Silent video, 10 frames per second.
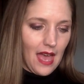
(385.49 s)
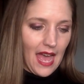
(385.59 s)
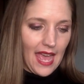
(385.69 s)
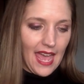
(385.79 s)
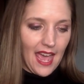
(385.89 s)

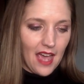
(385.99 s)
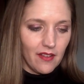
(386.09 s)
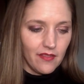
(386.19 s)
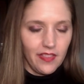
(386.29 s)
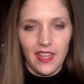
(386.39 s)
I have
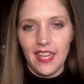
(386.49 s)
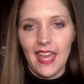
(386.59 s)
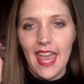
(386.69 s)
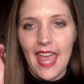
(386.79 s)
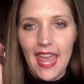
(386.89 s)

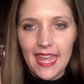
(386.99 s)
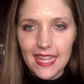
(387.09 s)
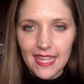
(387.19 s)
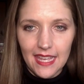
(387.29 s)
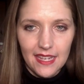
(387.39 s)
the
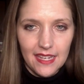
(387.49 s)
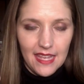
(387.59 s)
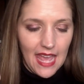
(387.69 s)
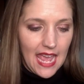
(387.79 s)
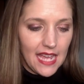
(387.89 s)
Hake
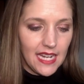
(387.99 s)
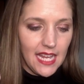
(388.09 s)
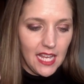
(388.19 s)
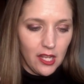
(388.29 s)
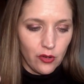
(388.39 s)
and
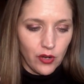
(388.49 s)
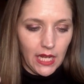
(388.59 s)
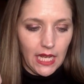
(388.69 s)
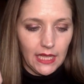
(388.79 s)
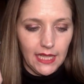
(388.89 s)

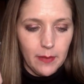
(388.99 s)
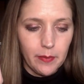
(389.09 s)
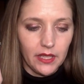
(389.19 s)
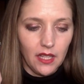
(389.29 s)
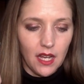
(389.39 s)
Henry Lip
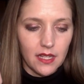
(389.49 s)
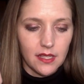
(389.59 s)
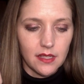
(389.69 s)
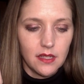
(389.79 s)
Luxe